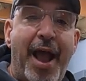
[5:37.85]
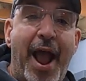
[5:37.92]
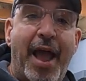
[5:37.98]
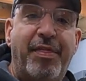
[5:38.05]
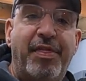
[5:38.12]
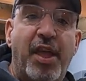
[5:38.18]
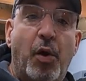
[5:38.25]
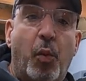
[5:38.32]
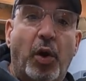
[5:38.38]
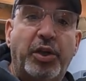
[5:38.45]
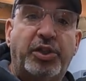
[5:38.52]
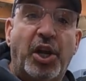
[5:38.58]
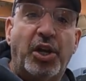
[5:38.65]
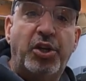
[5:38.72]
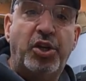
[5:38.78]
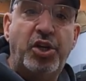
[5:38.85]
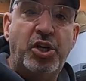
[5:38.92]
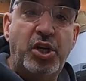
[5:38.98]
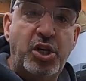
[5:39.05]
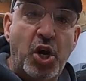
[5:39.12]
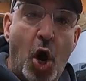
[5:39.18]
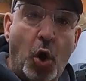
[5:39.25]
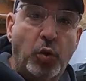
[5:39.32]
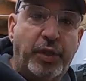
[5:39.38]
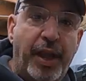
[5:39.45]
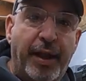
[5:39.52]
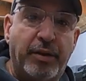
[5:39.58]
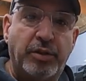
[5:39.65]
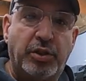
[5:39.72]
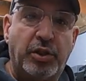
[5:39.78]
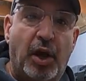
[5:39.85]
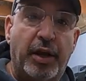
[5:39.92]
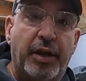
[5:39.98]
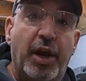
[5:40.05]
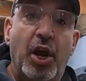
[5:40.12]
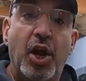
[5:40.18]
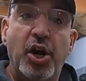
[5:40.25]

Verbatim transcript: And there was no downside.